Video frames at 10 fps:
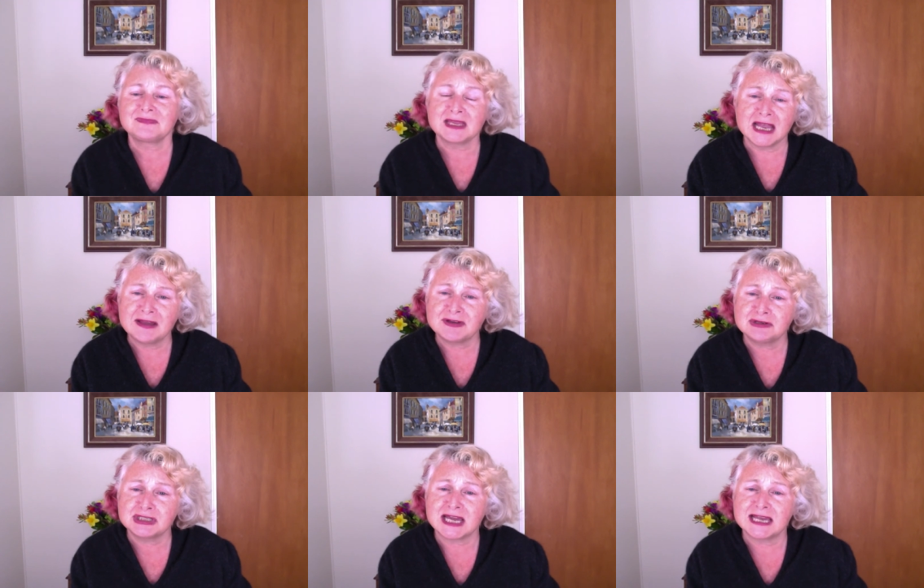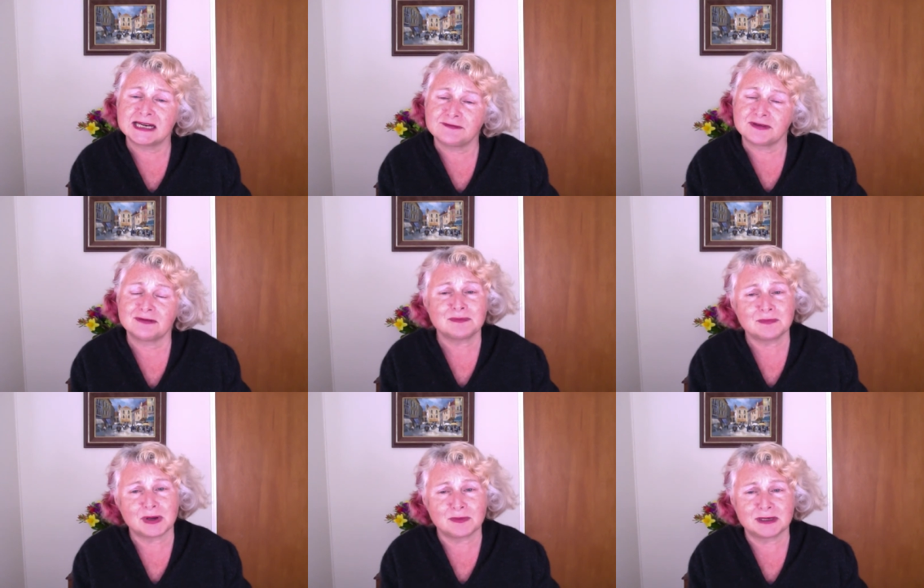Have a good day. And if you're in
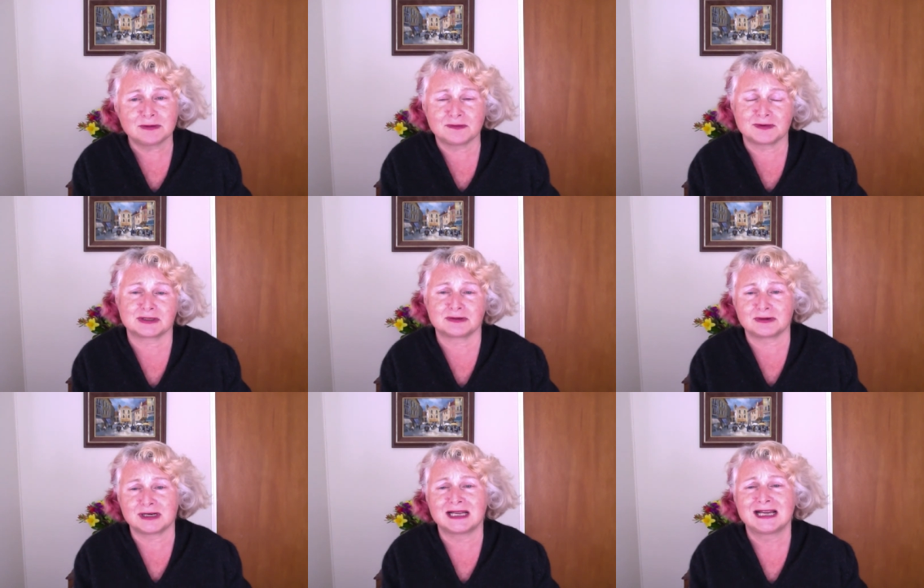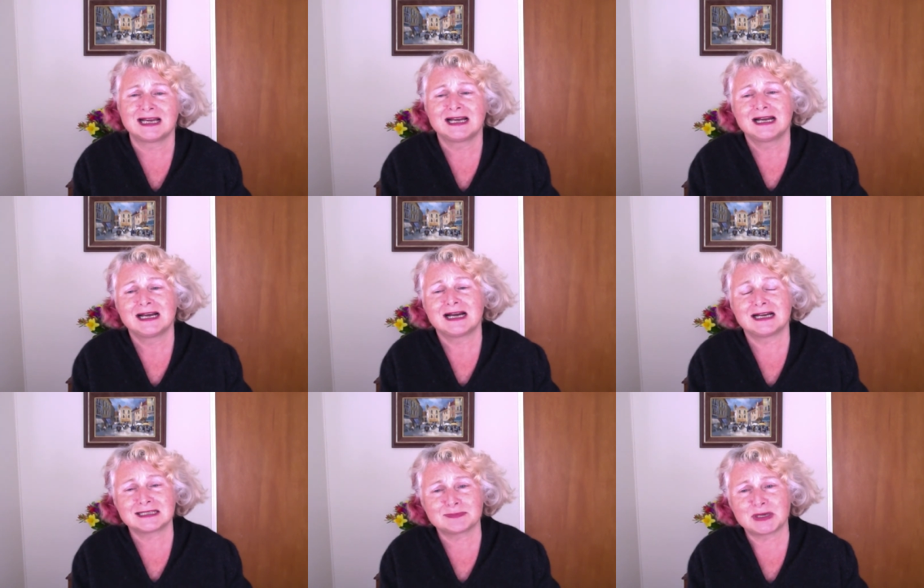Melbourne or Victoria, a
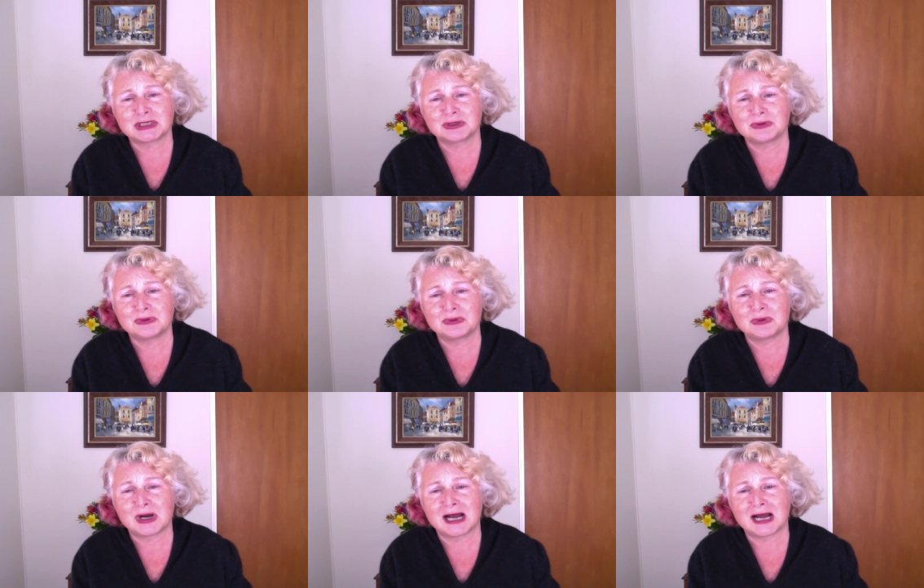special